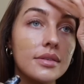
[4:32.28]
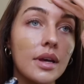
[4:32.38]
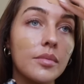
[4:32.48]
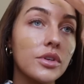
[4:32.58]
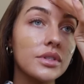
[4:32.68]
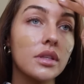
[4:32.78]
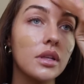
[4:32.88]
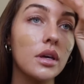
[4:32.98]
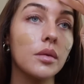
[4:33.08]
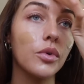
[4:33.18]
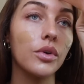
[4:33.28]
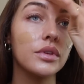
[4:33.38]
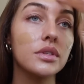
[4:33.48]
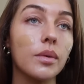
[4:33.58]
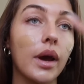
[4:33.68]
I'm using the Born
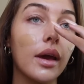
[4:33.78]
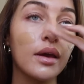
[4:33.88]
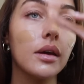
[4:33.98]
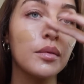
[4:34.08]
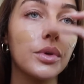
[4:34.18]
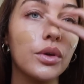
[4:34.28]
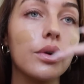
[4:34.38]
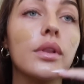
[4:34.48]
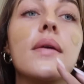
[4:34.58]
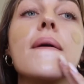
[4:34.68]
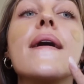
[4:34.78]
This Way purely.